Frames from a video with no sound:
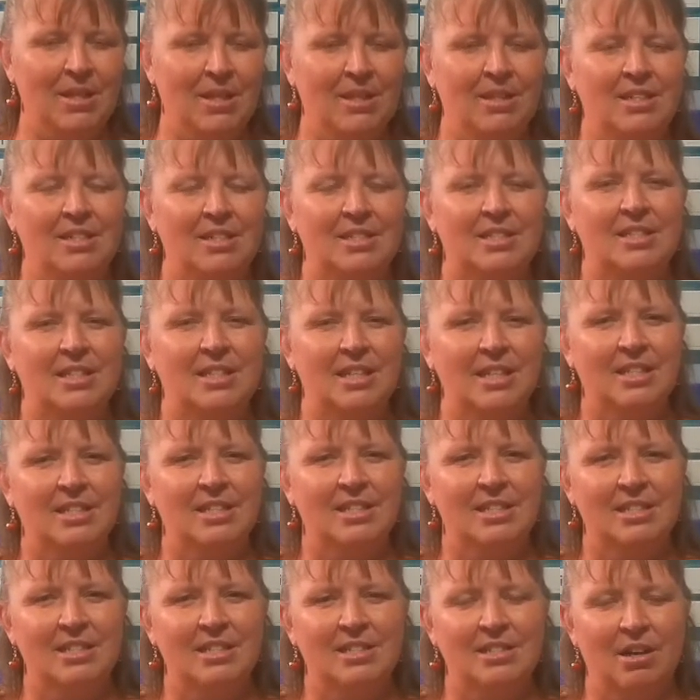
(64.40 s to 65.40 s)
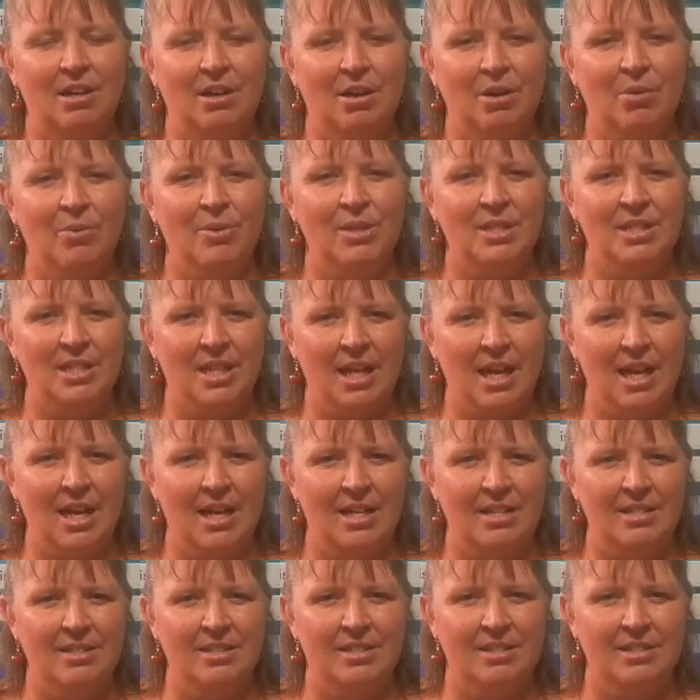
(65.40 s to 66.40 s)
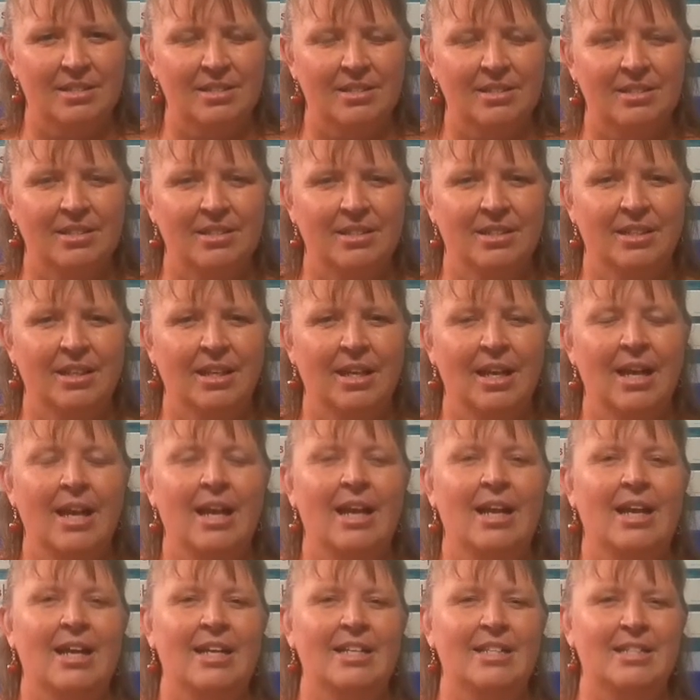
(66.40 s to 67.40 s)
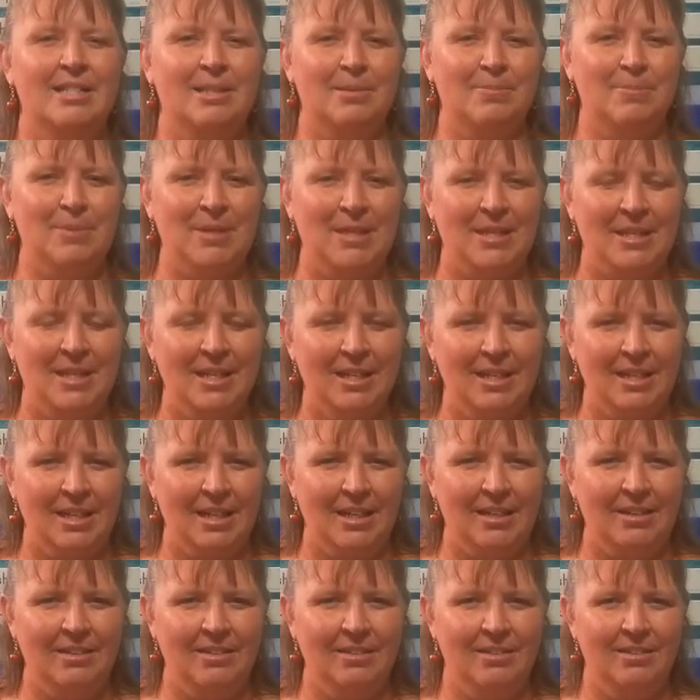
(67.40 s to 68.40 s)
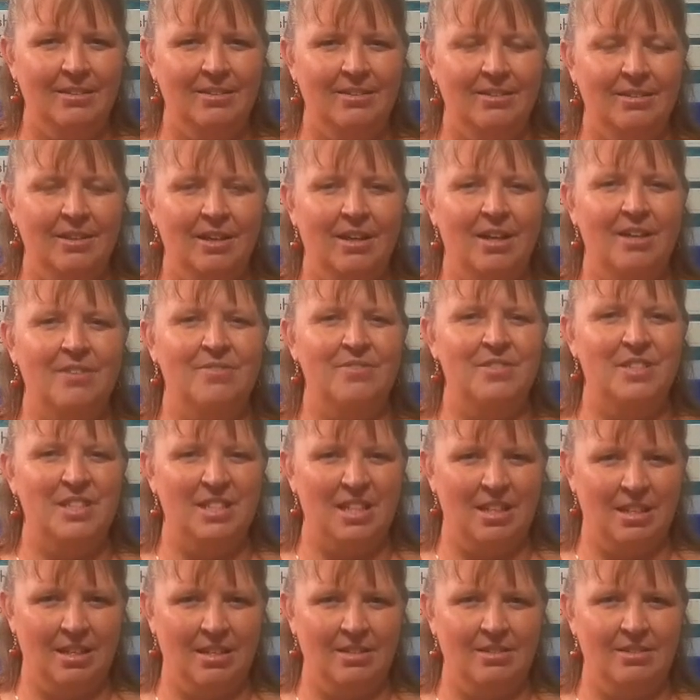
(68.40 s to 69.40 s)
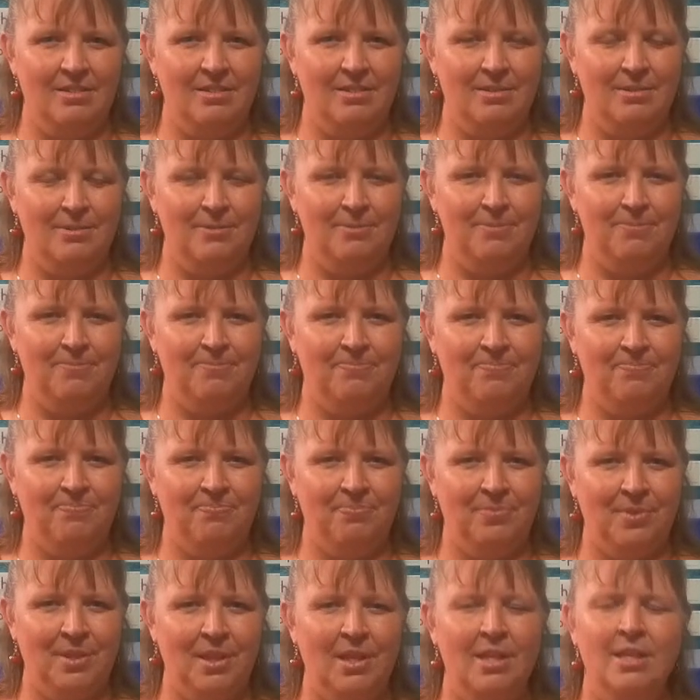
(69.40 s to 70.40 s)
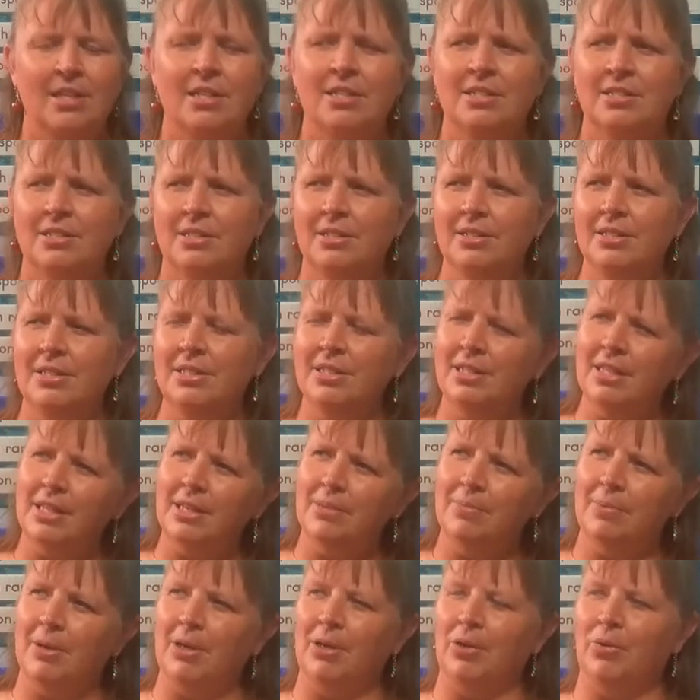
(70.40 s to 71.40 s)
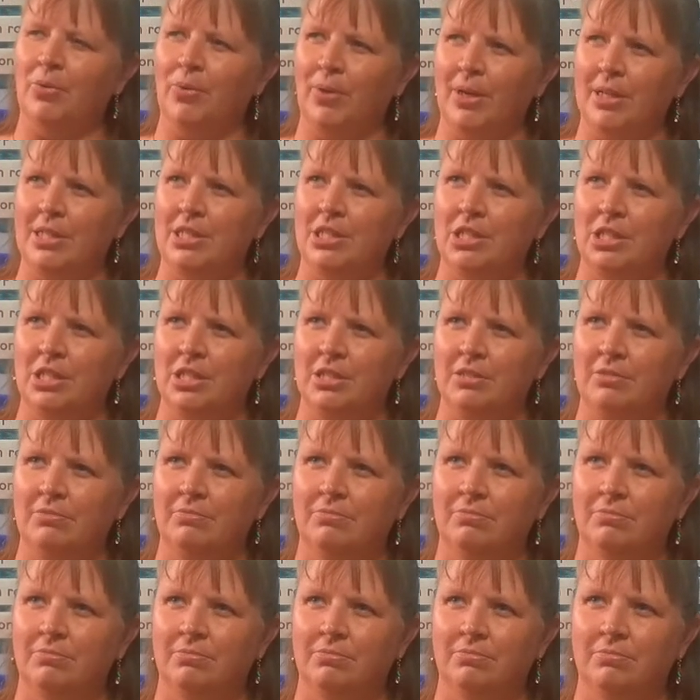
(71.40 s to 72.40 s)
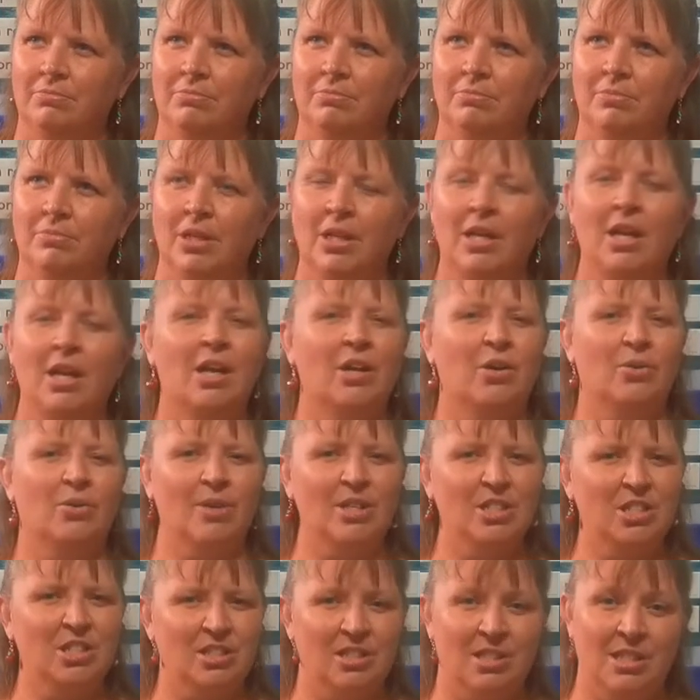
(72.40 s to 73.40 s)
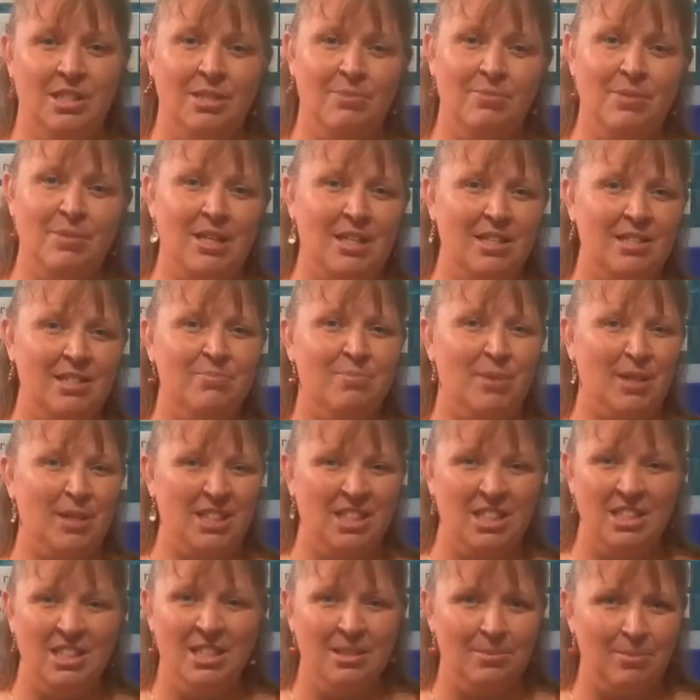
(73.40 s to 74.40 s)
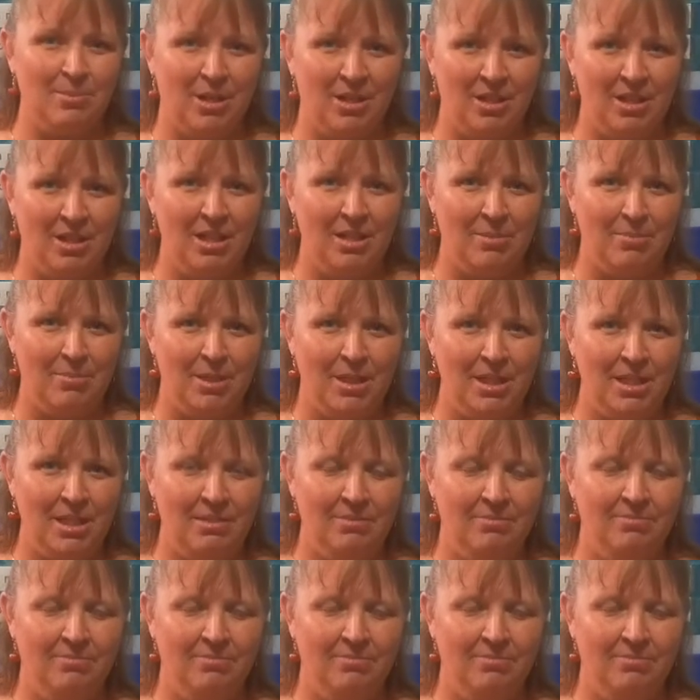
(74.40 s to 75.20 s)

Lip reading: that a scientist always asks. It's the beginning of science. So let's think about a question. Questions can be asked by just about anybody.